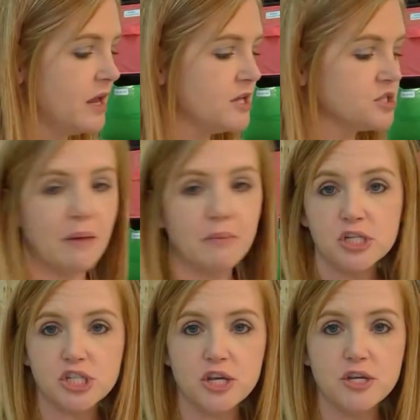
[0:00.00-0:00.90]
So I'm going to
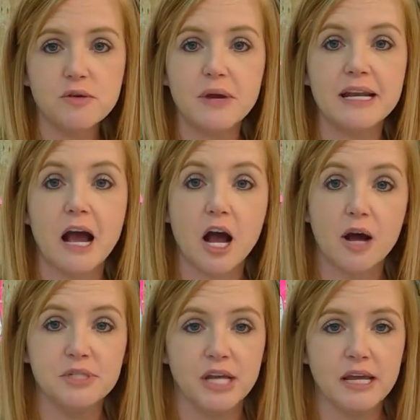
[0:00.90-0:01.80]
show you an
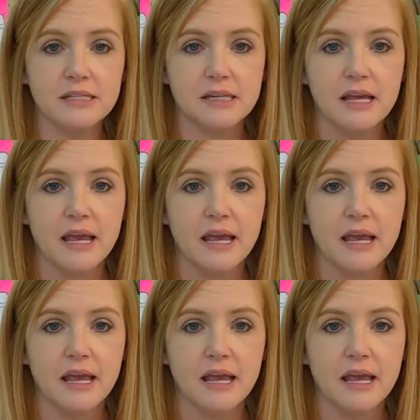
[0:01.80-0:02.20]
object,